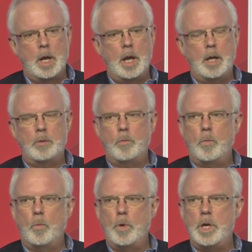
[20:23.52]
And
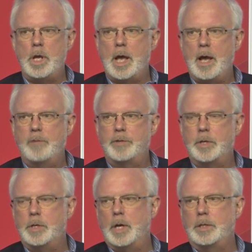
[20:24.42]
we have
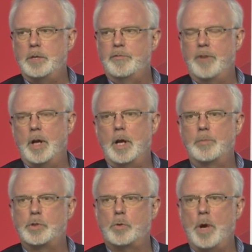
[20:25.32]
conducted
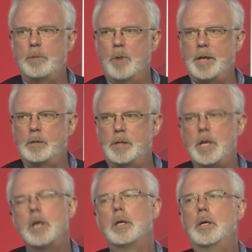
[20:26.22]
FONOPs quite
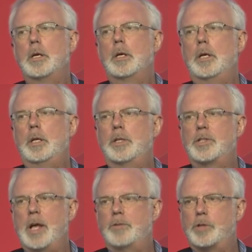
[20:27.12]
regularly in the
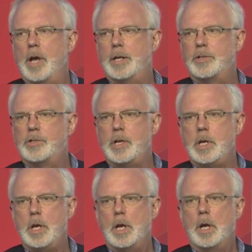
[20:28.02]
South China
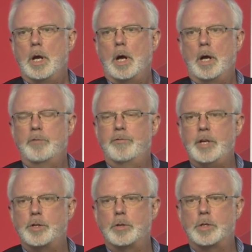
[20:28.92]
Sea on
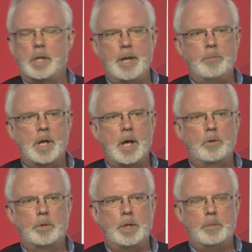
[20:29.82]
features claimed not
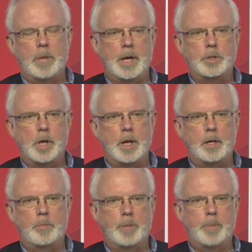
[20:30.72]
only by
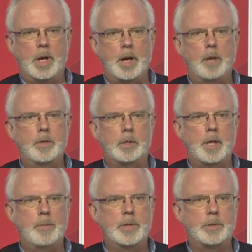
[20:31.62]
China, but by other
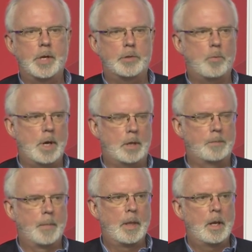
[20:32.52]
claimants as well.
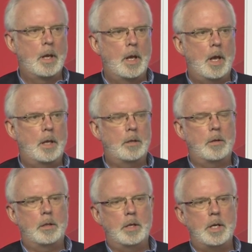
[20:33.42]
And
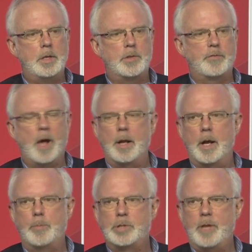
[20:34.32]
these
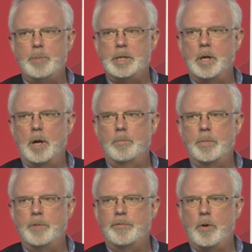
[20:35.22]
FONOPs have become
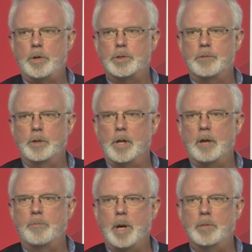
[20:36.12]
the focus of a lot
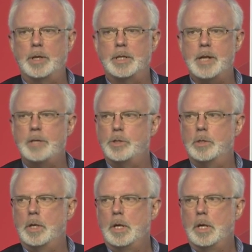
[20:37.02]
of public attention.